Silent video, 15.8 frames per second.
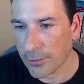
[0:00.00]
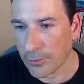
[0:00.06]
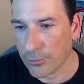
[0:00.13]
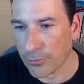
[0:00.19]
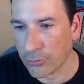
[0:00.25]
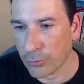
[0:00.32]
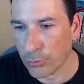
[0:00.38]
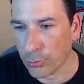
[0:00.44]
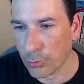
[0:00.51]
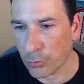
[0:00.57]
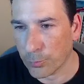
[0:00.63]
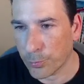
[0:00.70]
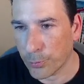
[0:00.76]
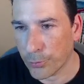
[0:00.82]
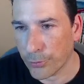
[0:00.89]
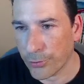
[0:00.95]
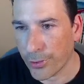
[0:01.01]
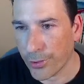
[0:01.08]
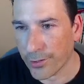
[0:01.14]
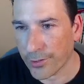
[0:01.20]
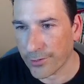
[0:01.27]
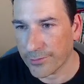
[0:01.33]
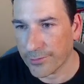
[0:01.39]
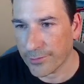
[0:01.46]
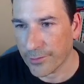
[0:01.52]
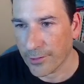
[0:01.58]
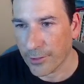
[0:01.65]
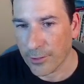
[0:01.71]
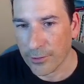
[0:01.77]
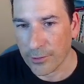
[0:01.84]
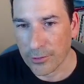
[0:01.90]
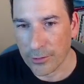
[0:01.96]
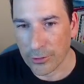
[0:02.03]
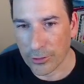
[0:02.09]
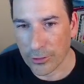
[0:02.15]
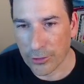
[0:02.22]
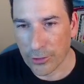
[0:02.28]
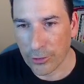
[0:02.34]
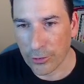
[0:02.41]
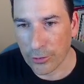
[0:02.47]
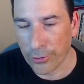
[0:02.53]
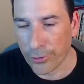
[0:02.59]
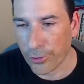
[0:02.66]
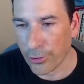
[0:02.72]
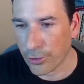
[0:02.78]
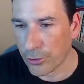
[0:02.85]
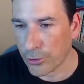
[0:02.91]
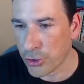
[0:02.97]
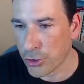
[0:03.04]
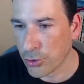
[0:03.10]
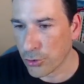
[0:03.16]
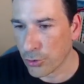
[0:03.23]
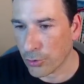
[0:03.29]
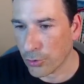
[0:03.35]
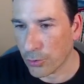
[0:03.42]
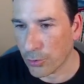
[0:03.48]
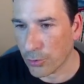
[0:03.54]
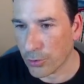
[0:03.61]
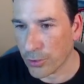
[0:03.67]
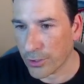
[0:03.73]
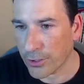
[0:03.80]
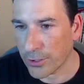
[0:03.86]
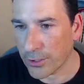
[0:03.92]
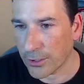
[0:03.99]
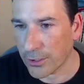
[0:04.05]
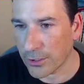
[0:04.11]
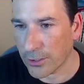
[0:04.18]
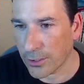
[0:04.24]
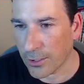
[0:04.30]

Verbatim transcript: going to put this in a color dodge or in